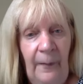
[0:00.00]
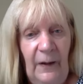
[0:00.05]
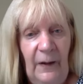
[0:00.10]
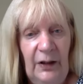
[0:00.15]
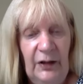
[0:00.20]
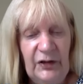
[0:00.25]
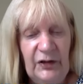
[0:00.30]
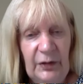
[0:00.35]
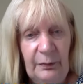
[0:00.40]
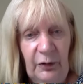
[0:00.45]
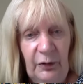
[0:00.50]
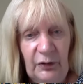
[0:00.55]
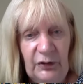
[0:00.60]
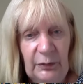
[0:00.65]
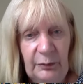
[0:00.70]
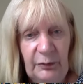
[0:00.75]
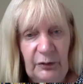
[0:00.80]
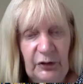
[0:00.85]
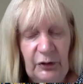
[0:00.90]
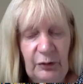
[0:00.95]
Is it
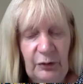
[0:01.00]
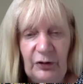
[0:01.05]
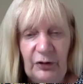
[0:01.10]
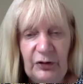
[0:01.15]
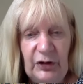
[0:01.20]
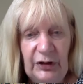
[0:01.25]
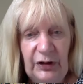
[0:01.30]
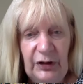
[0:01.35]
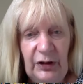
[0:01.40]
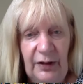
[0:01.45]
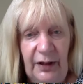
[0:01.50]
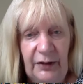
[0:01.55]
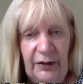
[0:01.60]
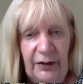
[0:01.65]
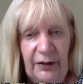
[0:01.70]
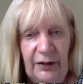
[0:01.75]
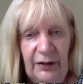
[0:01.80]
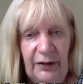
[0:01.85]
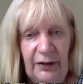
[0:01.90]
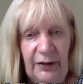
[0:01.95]
possible to articulate
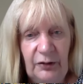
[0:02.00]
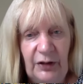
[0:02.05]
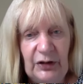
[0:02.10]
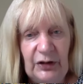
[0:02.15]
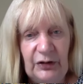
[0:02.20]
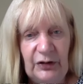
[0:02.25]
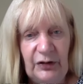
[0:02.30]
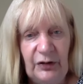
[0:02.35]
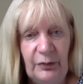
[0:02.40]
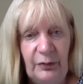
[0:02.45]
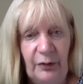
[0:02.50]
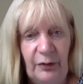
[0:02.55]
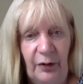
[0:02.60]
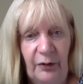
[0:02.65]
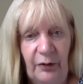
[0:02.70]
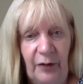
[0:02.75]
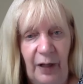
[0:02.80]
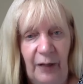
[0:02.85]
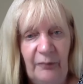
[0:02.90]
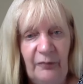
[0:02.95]
credits into the
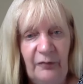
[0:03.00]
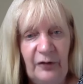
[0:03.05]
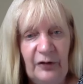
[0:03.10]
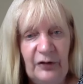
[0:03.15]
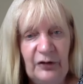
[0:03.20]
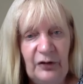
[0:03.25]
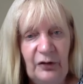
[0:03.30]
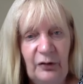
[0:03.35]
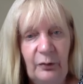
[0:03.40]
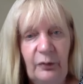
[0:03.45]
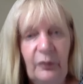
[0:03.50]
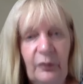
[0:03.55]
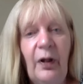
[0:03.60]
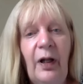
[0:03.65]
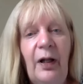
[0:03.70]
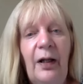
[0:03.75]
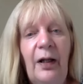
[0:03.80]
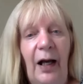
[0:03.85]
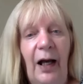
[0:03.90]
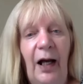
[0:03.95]
programme? For
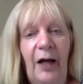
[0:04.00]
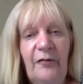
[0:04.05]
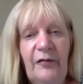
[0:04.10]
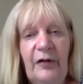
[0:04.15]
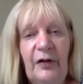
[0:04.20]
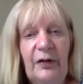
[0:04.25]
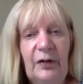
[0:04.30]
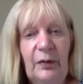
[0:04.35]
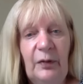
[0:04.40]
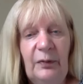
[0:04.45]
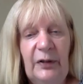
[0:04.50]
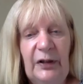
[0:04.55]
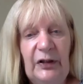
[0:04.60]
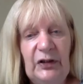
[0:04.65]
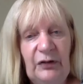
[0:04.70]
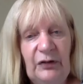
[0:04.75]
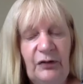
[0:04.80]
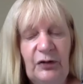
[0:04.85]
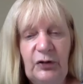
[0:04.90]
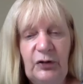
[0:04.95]
example, having
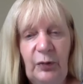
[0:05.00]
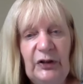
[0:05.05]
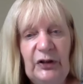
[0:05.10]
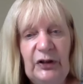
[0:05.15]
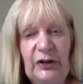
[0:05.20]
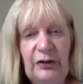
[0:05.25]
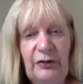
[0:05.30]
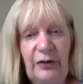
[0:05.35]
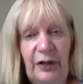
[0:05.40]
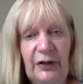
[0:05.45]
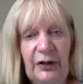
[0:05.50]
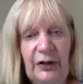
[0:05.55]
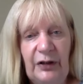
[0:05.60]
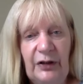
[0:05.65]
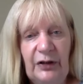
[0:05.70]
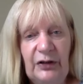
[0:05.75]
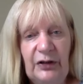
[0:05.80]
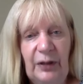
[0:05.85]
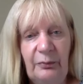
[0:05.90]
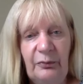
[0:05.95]
completed the 20 credit
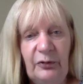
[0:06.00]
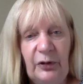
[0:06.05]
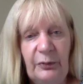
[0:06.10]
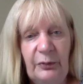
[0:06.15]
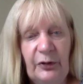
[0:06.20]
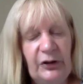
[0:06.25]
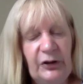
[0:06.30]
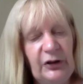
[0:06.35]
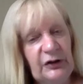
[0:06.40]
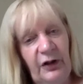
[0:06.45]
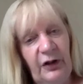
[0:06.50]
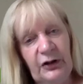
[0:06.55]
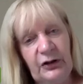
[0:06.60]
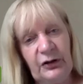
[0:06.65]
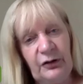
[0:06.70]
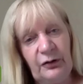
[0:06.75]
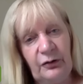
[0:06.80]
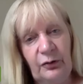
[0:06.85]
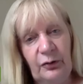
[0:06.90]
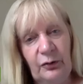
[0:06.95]
contemporary British
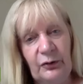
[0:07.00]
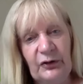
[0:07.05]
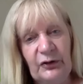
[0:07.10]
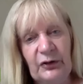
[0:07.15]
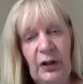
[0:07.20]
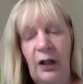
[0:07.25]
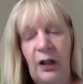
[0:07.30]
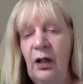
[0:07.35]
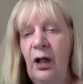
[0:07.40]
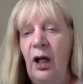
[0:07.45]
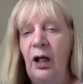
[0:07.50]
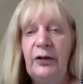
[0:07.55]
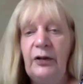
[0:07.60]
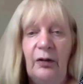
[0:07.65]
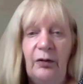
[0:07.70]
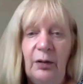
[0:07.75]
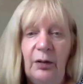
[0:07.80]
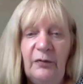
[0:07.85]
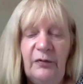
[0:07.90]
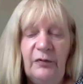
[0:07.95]
fiction course?
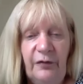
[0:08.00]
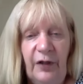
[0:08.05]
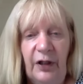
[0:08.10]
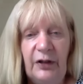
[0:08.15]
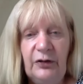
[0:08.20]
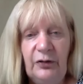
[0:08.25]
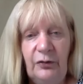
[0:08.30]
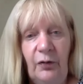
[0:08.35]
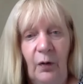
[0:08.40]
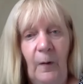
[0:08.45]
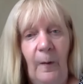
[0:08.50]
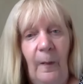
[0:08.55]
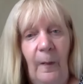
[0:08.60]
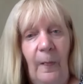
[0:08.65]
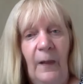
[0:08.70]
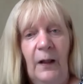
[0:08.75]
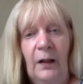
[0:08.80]
No, I'm afraid not.